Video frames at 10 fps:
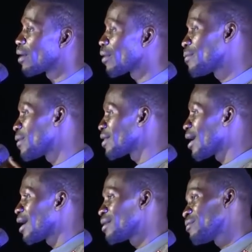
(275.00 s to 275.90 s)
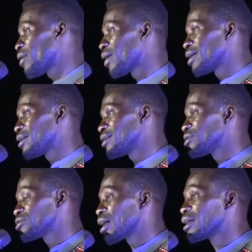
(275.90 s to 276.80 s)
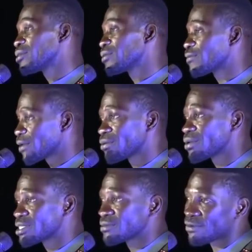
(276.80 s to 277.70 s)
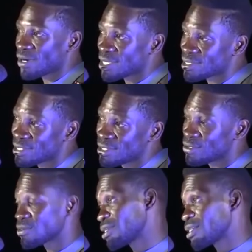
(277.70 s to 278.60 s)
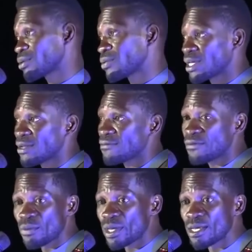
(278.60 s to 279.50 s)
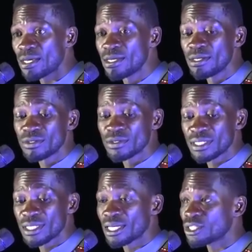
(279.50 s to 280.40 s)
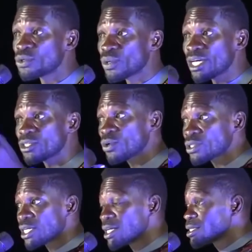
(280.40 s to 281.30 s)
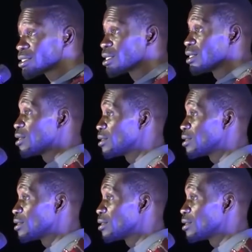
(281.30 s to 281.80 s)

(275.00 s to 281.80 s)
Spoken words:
our brother Ali Mawali is trying to fundraise for us to see that we get fuel, to see that you get hotels.